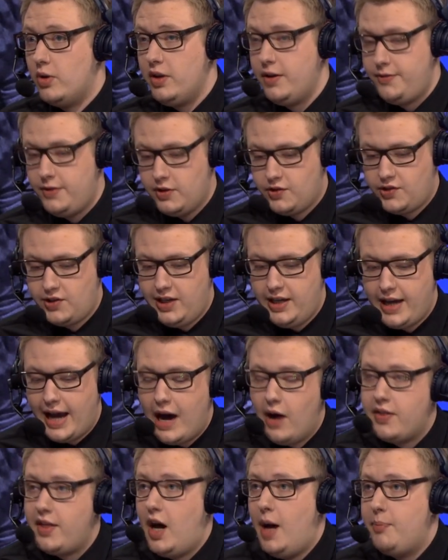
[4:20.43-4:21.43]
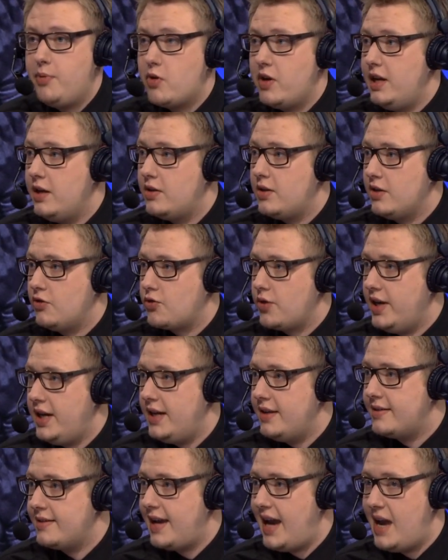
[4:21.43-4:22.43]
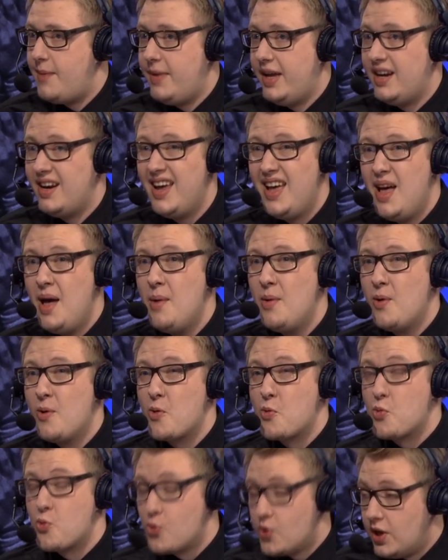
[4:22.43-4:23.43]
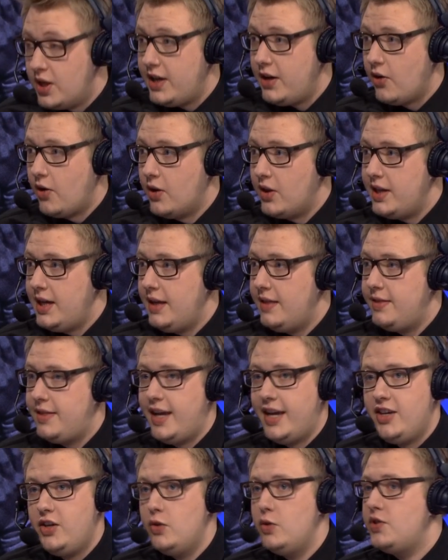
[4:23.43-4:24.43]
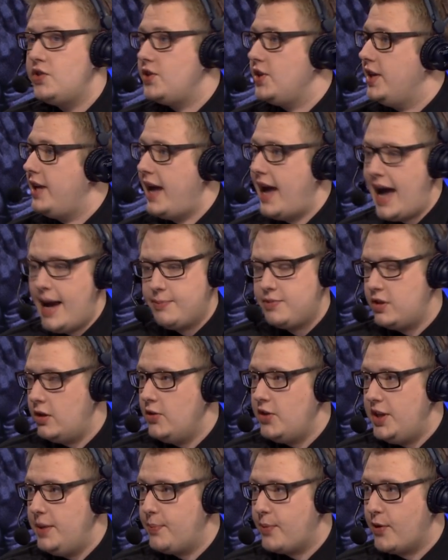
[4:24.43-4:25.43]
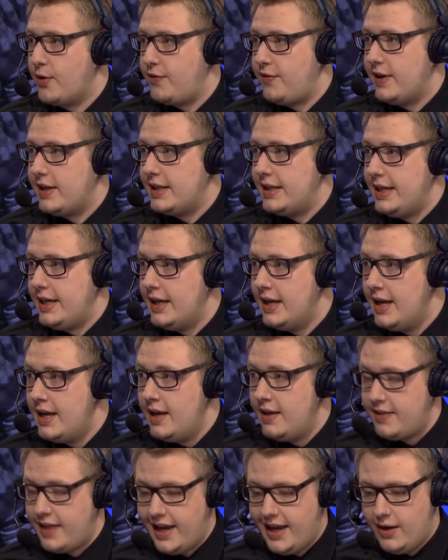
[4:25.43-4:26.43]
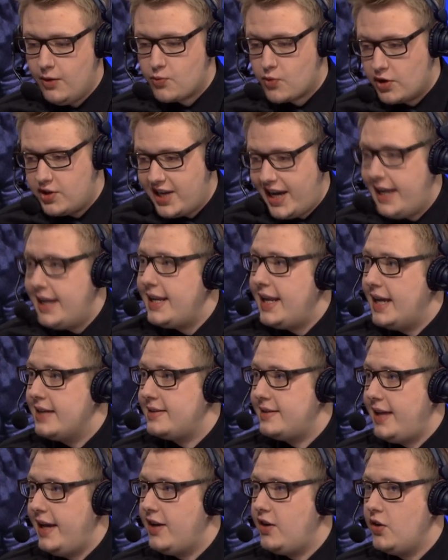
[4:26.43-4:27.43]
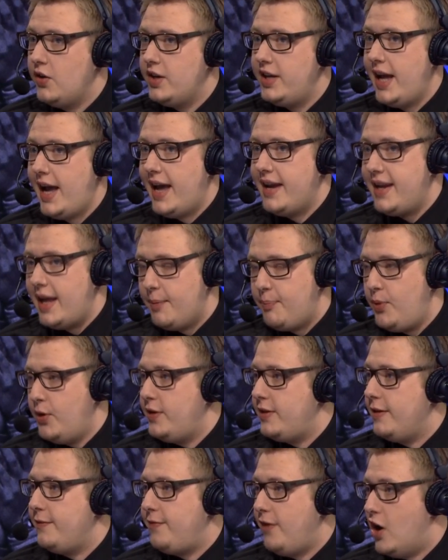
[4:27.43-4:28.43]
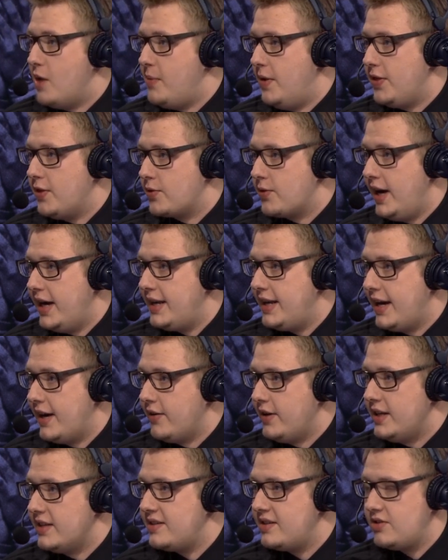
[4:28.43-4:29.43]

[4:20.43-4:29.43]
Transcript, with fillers: If you see how the upgraded trinkets came in really early, they used it absolutely perfectly. They rotated as they could, and they put the farm on the right carries.